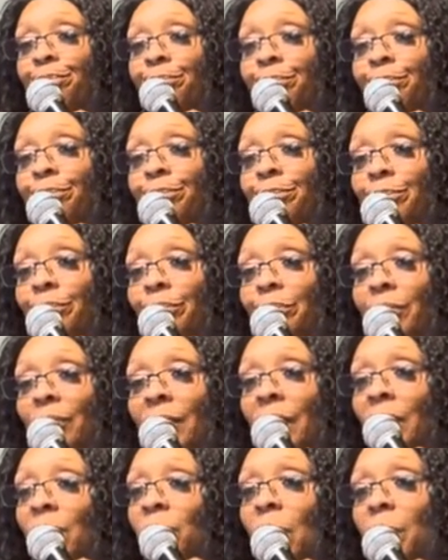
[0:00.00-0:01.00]

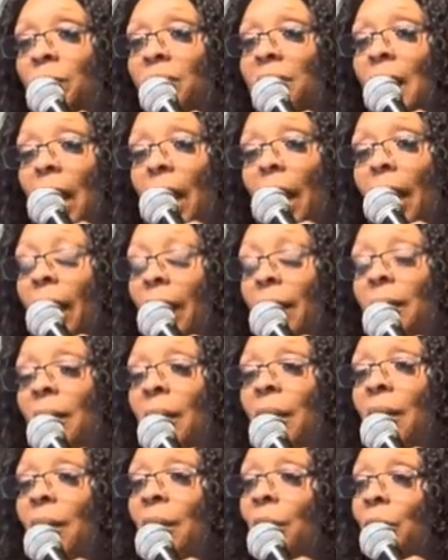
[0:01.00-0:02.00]
That's what I'm saying.
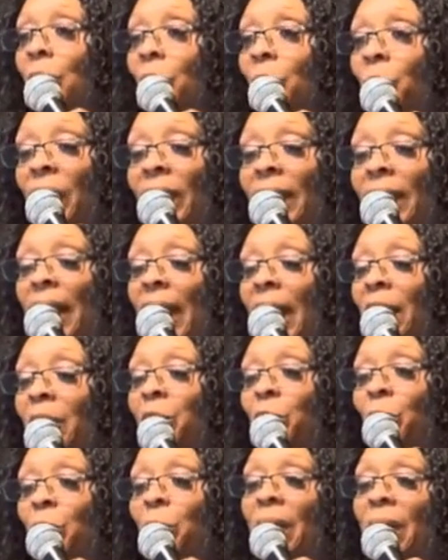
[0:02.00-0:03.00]
We
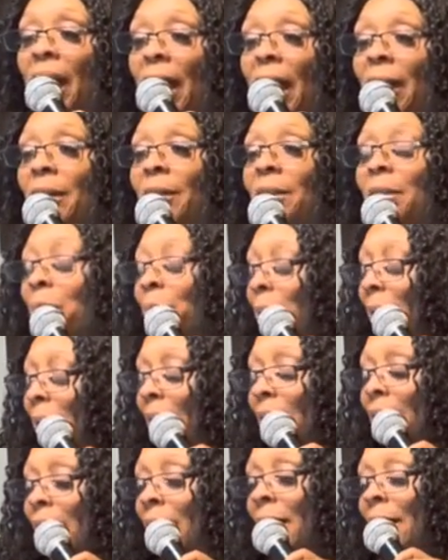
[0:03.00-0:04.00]
can't do that.
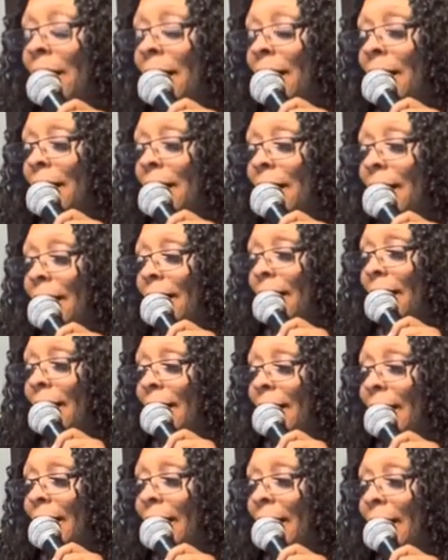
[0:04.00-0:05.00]
But
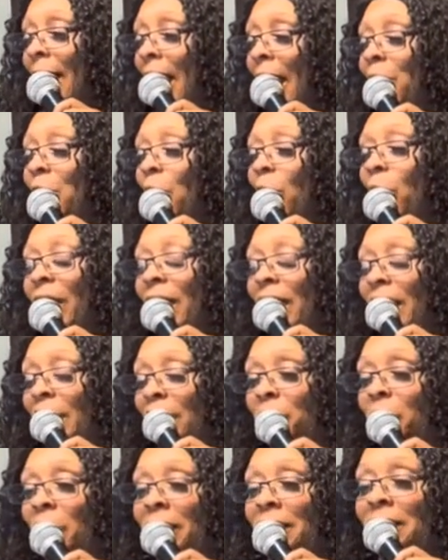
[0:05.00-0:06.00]
I know he
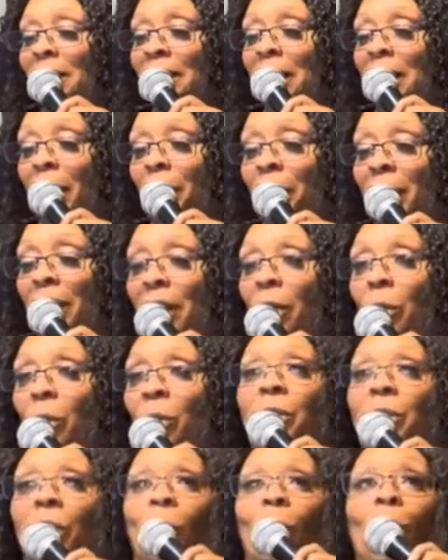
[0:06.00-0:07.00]
expected to come here
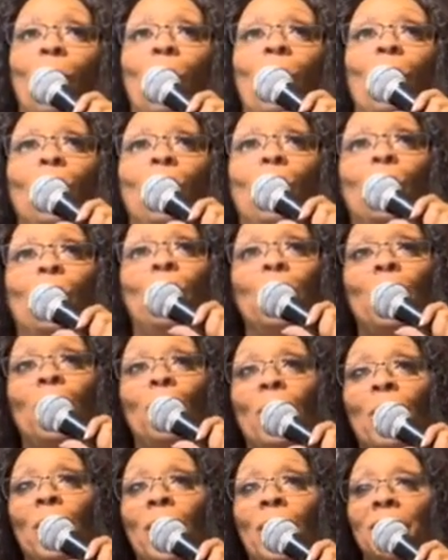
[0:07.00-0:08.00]
with the whole, you
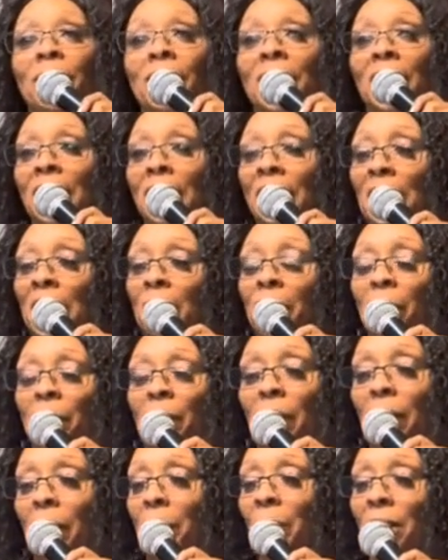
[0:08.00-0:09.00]
know, everything to keep
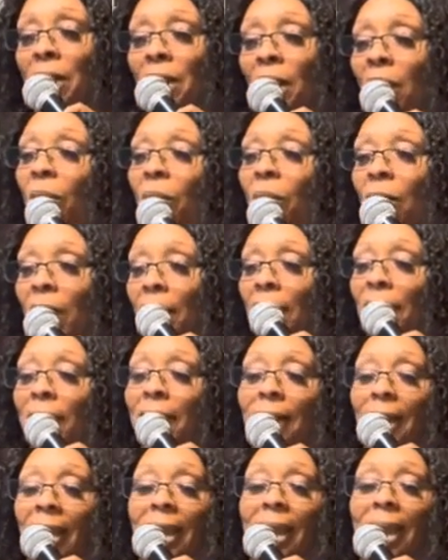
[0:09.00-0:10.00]
him up, but no,
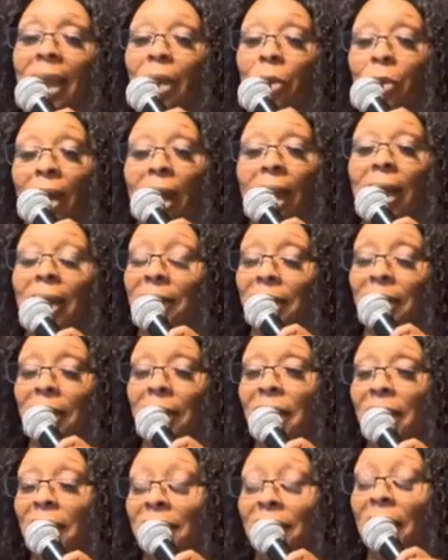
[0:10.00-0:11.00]
he need rest
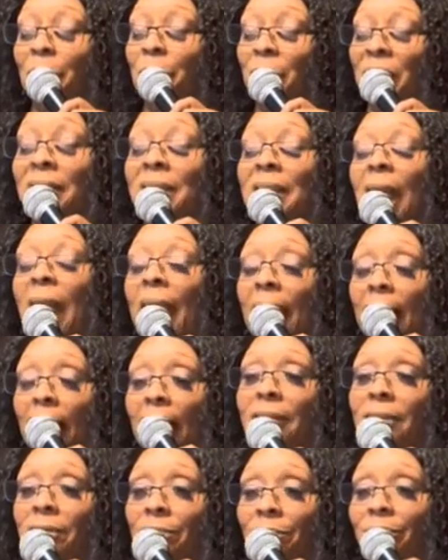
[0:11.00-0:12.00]
because he be
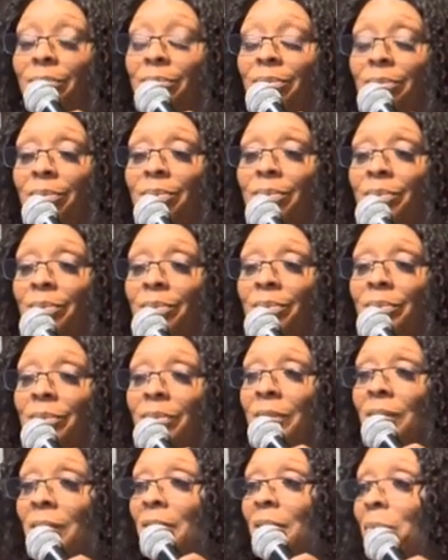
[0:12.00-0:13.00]
tired. Mm-hmm.
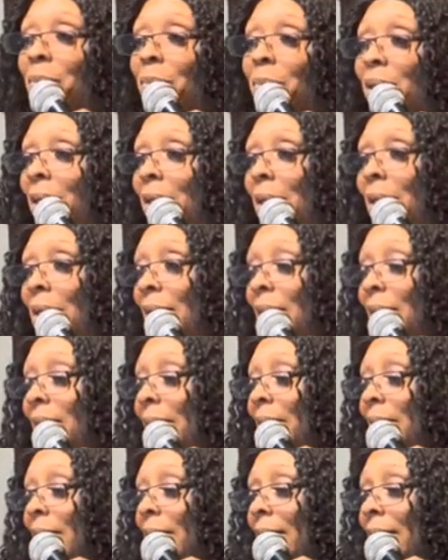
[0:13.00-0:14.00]
But um,
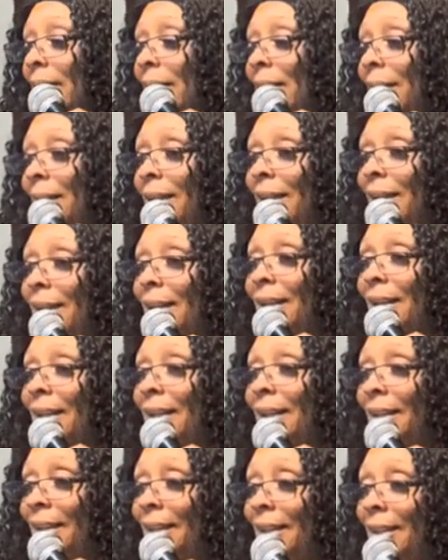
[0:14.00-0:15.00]
wake up and get on them
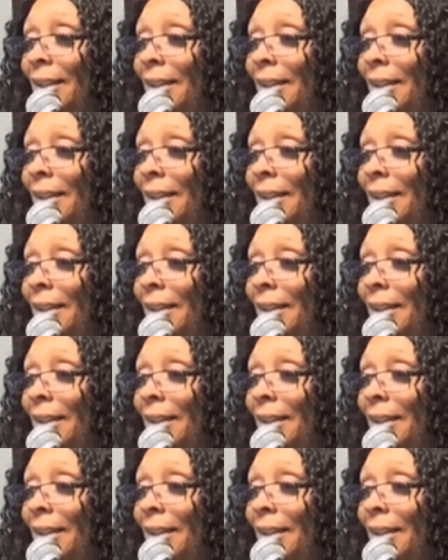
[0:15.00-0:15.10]
drums.